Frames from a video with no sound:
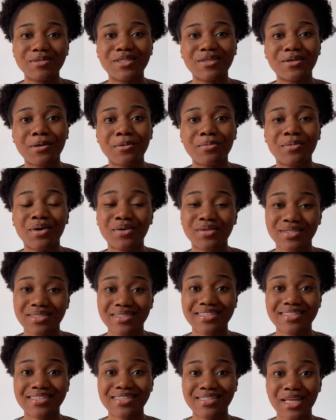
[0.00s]
to talk about the
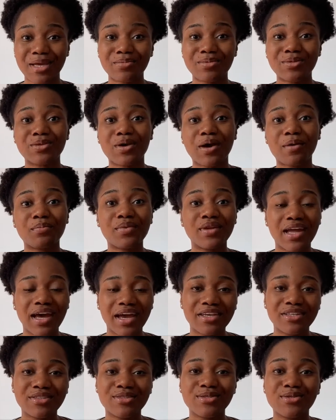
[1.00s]
steps to
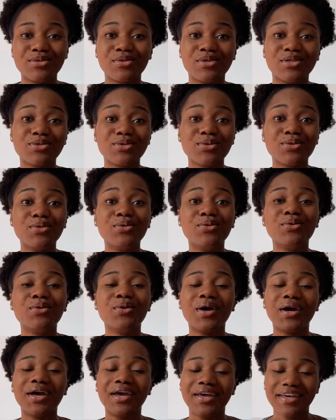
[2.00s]
applying to a school
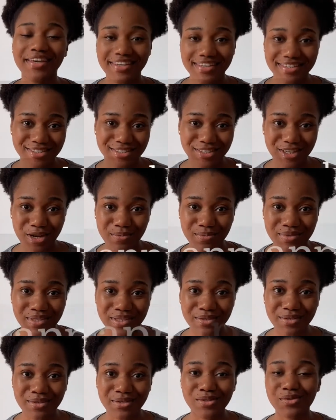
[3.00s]
in
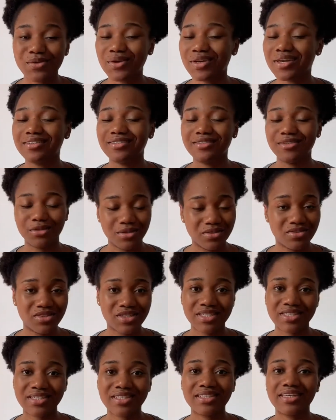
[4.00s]
Germany, to a
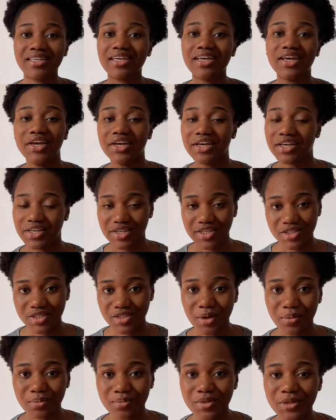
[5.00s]
university in
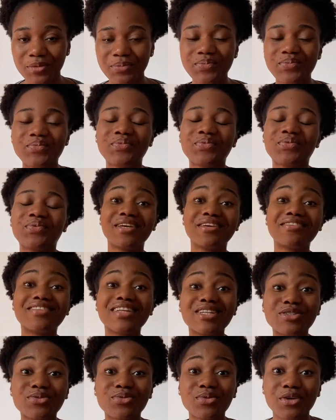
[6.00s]
Germany. If
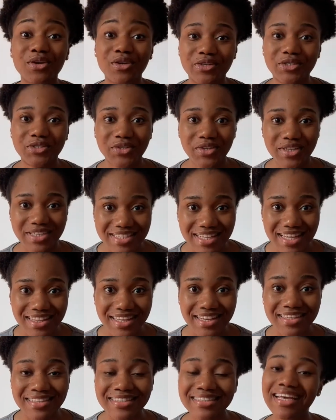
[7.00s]
that's what you're interested
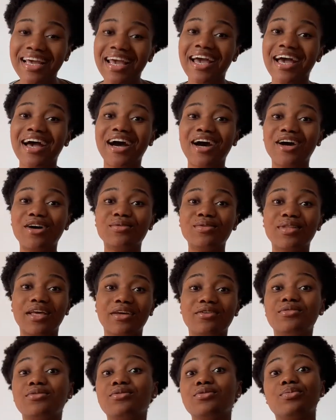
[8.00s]
in, I would
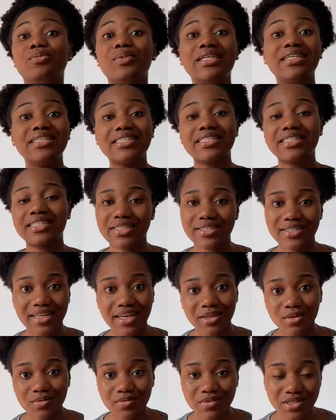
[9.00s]
like you to please stay to the
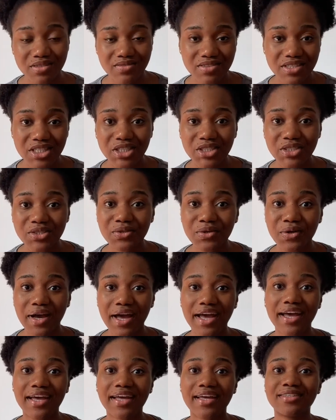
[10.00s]
end of this video
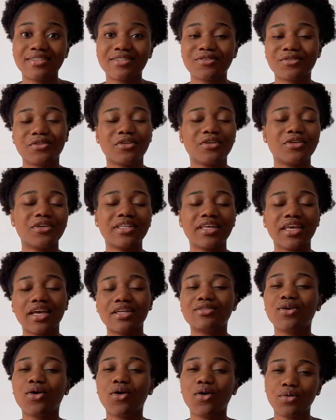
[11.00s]
and so that you can get
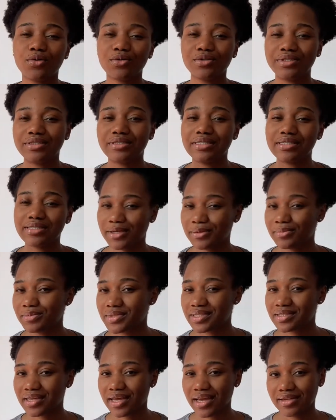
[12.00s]
all the
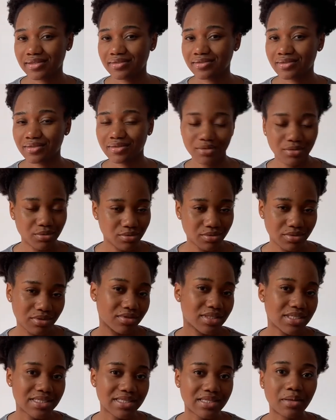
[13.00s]
tips and all
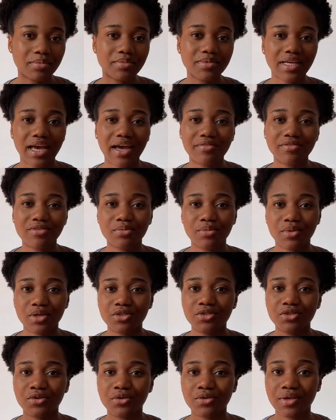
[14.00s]
the steps I have to
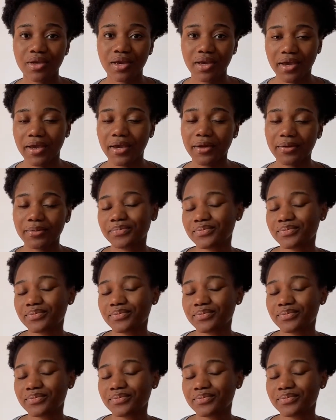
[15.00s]
mention here.